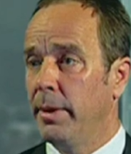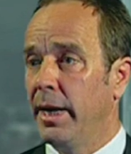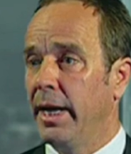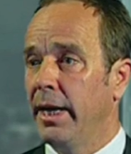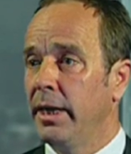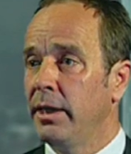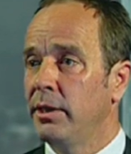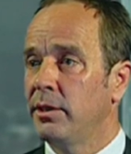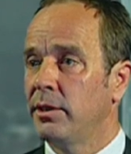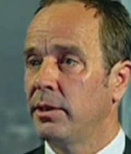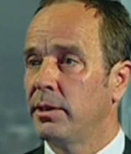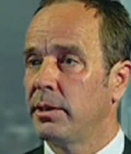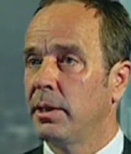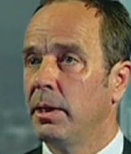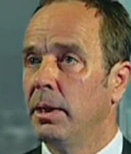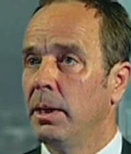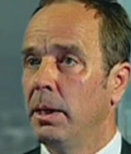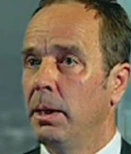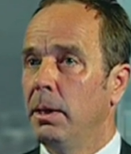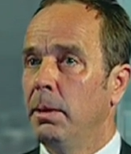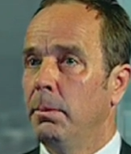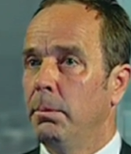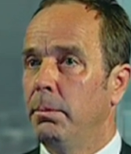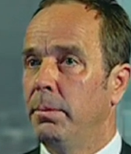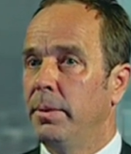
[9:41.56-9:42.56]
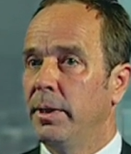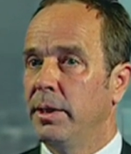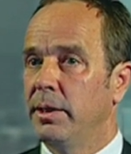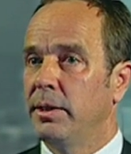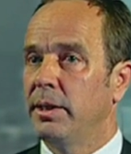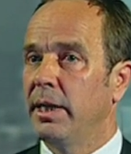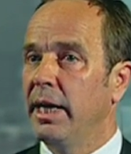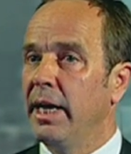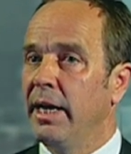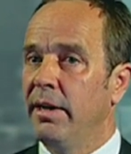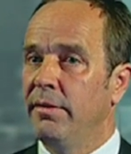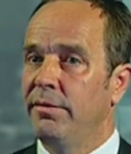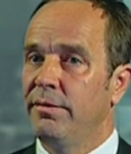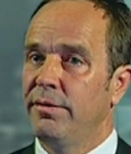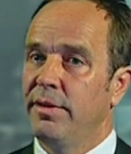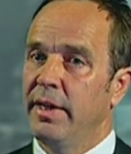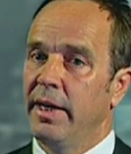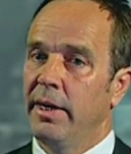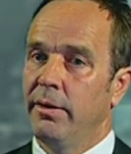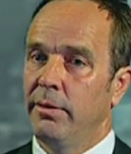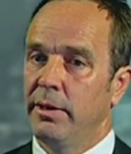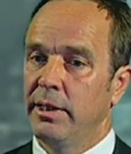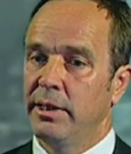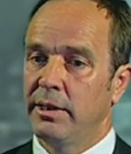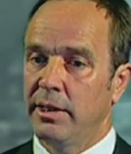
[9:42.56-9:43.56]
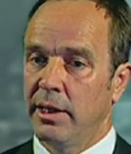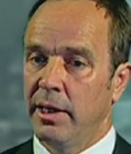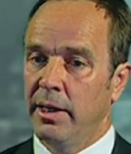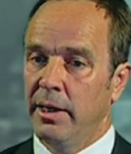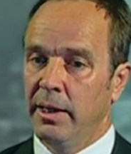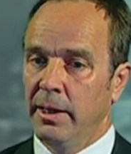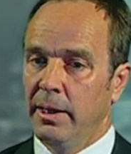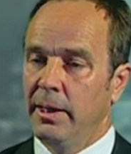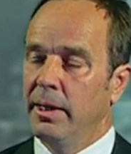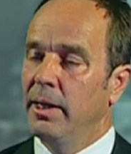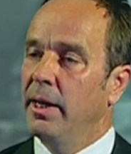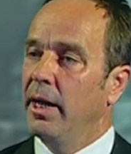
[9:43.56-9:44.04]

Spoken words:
based. But if there is a